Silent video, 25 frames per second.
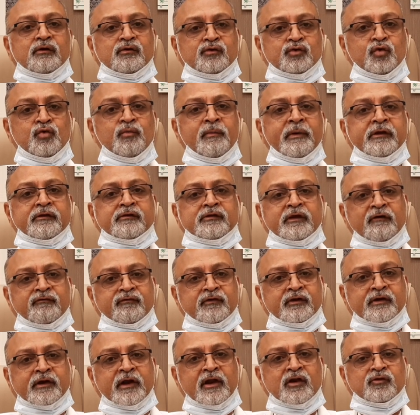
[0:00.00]
two months
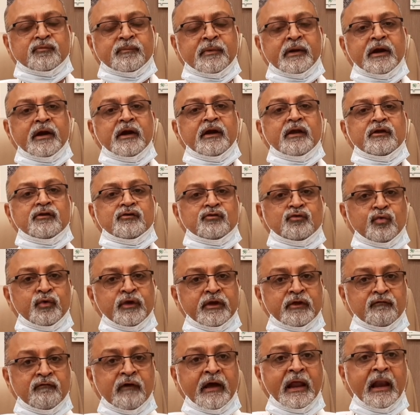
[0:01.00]
after transplant, he is
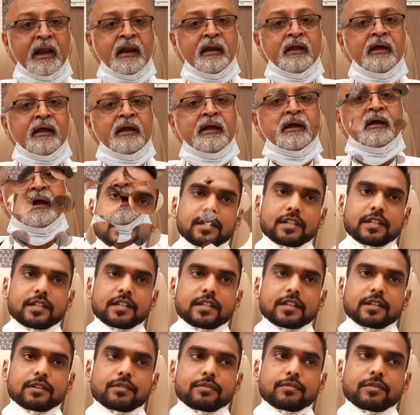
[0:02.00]
doing well. We
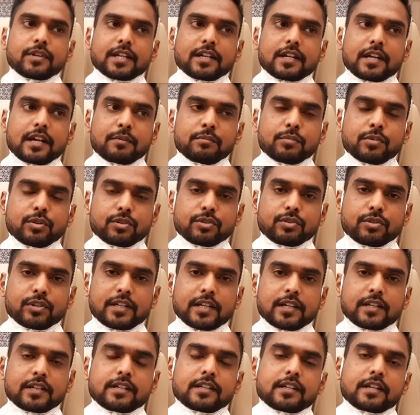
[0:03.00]
were about to
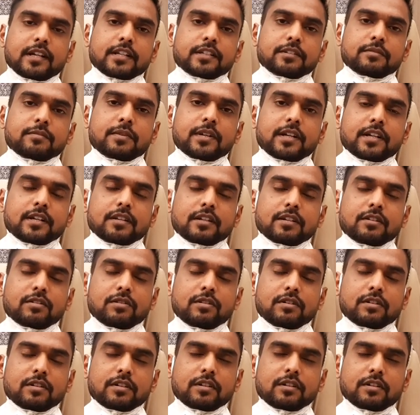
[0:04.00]
get transplanted
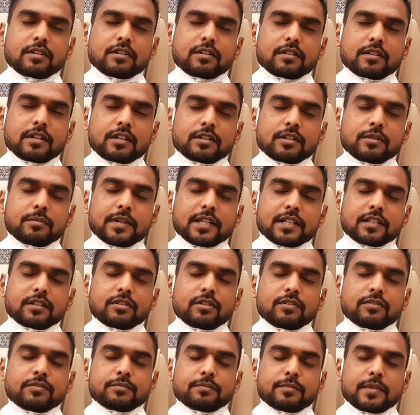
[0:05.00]
on, on the month
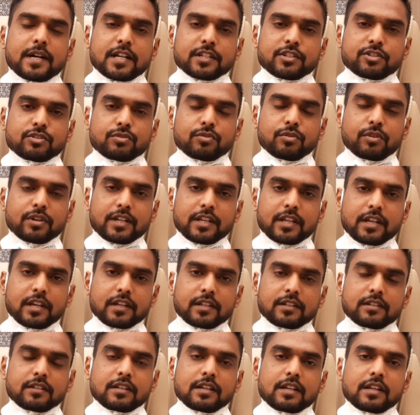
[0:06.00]
of March
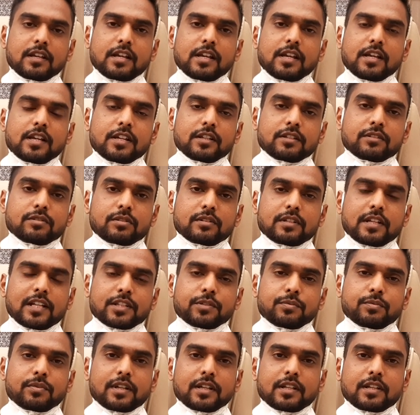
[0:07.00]
20th. So
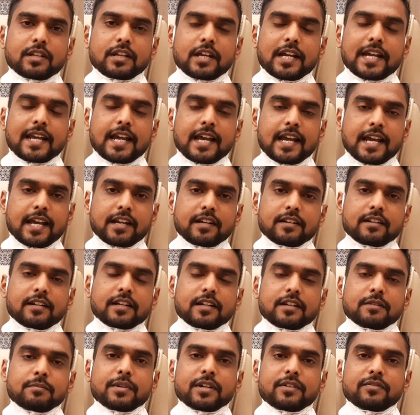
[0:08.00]
that's when I had a
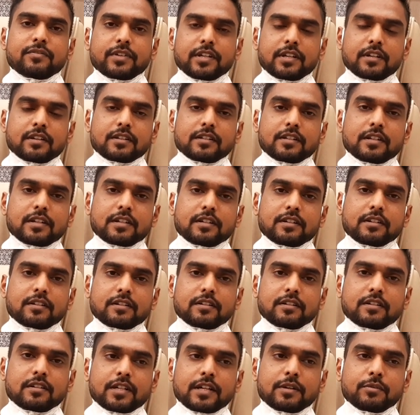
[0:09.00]
little bit fear that
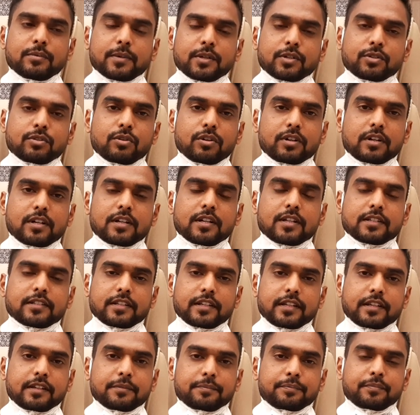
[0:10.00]
uh, about corona
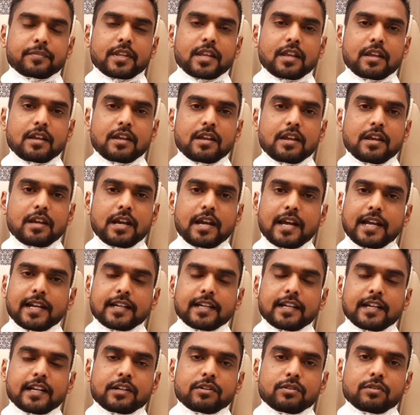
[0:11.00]
thing and
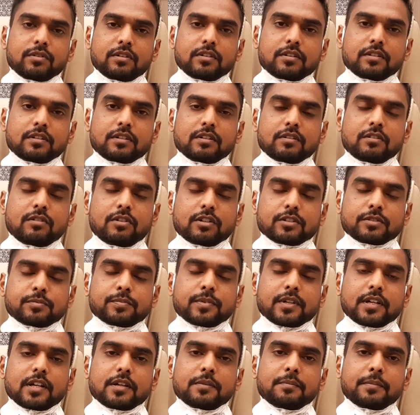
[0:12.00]
later on the
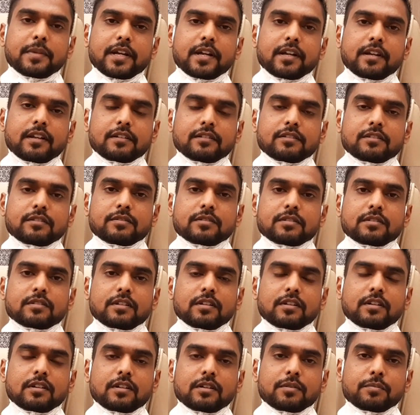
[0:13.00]
hospital made its
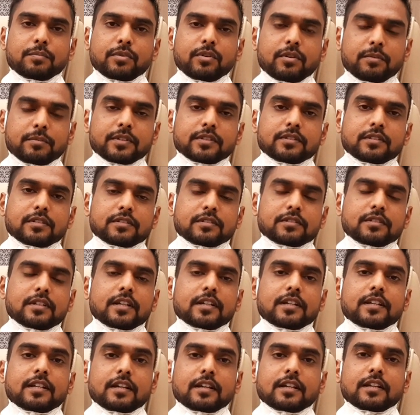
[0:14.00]
uh, promises
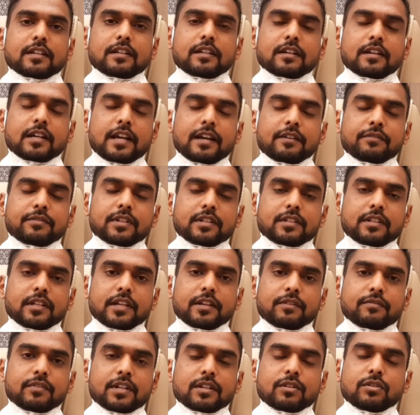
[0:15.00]
that the,
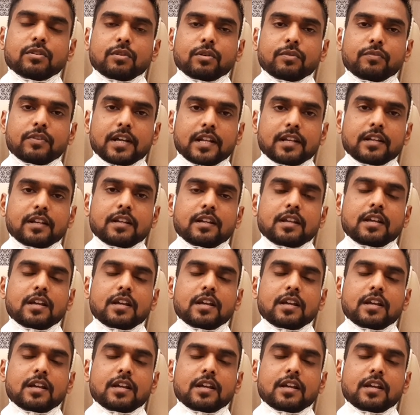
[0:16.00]
everything will go well